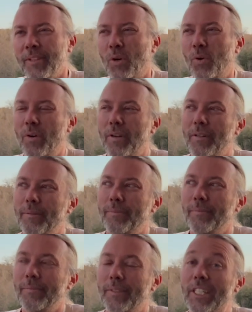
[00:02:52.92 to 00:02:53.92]
Or
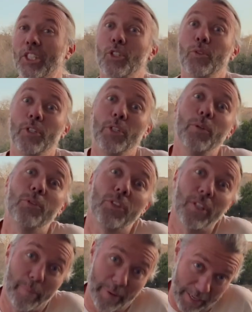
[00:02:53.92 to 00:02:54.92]
yeah, did you no. used
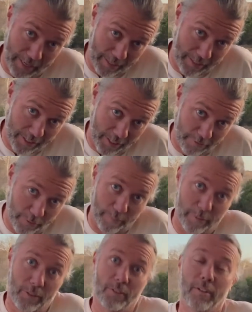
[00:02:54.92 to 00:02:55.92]
to be a
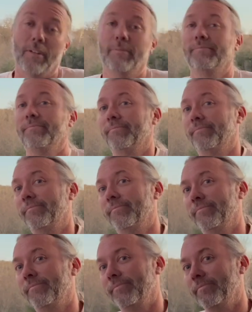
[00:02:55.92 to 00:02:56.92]
football star? Oh, I
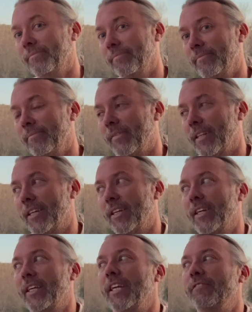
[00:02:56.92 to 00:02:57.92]
see where you're going with
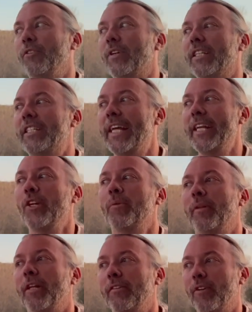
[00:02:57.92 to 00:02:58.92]
this. If you oh, continue yeah. to
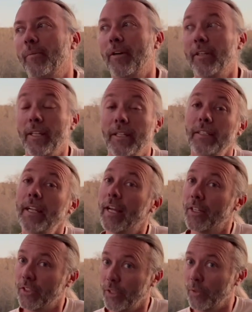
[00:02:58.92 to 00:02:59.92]
play football, then
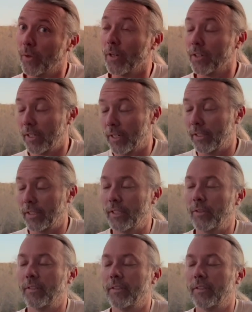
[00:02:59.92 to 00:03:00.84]
yes, you are continued.